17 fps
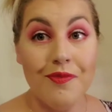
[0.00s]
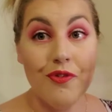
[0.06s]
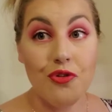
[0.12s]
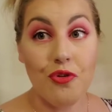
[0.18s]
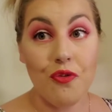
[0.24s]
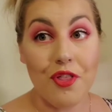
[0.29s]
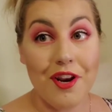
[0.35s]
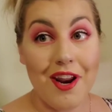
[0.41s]

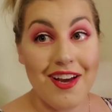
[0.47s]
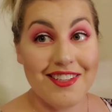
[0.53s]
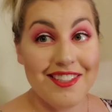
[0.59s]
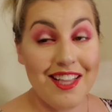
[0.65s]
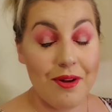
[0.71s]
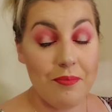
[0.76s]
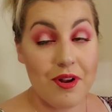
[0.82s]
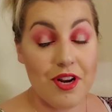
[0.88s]
So for the next
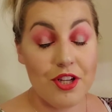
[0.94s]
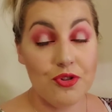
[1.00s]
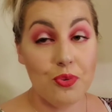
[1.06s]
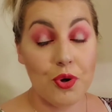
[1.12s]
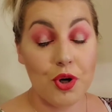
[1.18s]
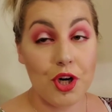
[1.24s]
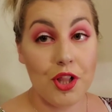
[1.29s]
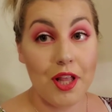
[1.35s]
10 minutes,
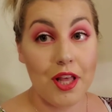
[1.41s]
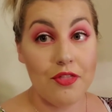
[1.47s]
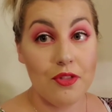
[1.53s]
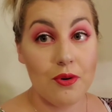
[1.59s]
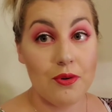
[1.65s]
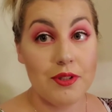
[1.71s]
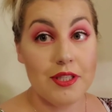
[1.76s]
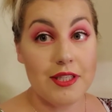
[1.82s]
we're gonna let
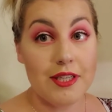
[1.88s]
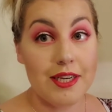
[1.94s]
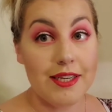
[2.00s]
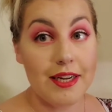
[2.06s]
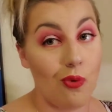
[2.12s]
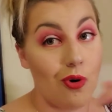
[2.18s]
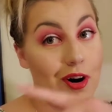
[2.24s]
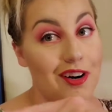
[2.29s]
those
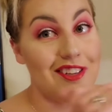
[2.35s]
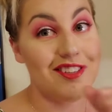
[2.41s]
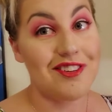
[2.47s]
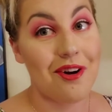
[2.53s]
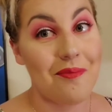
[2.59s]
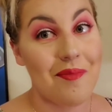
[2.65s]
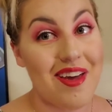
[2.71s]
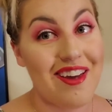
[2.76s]
sit. We're gonna
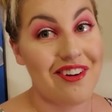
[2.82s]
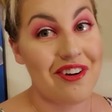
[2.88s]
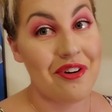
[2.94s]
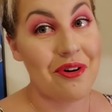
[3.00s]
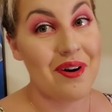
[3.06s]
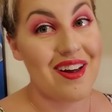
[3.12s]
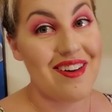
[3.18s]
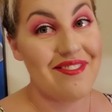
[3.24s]
start making
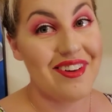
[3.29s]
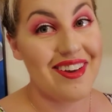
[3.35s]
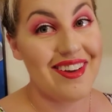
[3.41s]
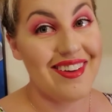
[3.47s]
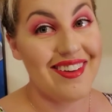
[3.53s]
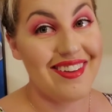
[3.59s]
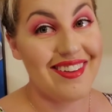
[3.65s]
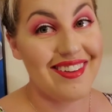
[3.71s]
our gravy.